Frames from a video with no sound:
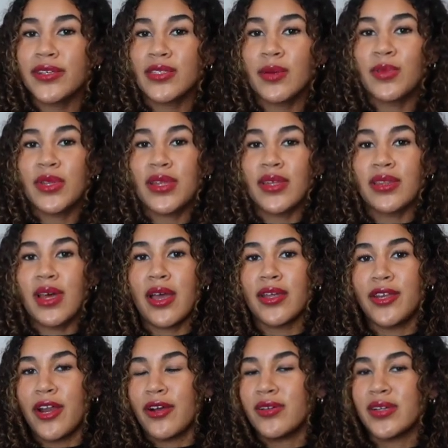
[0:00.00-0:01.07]
or something like that,
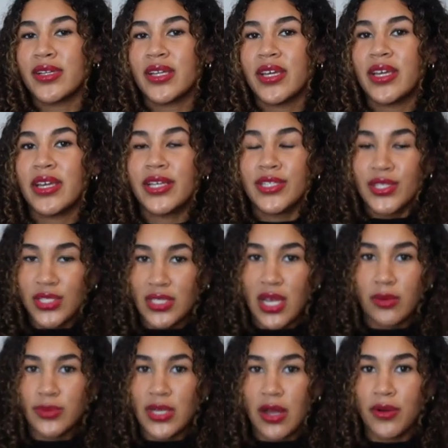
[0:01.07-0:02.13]
you know? Just
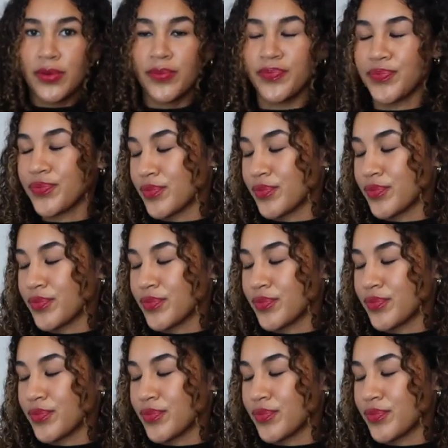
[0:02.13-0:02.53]
helps out.